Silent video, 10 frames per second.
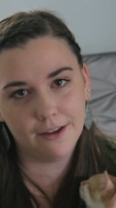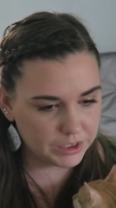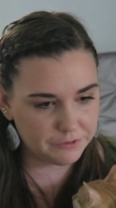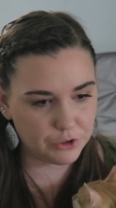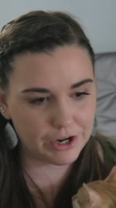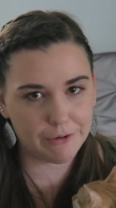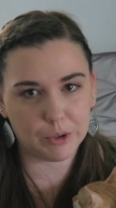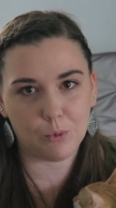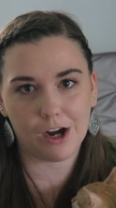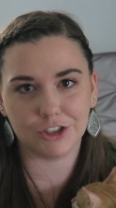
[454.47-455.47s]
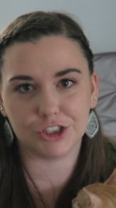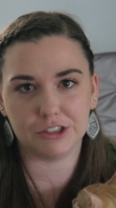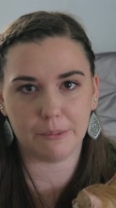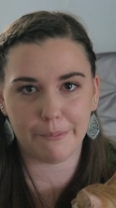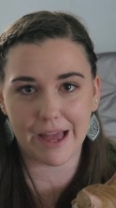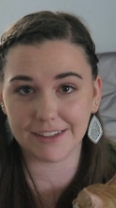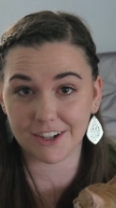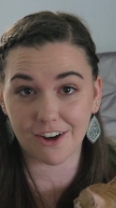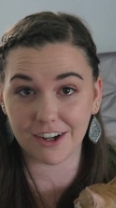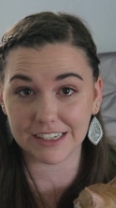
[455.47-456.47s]
24 hour watch pet
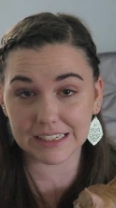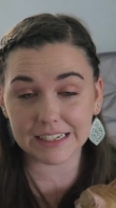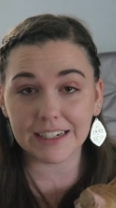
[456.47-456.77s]
on.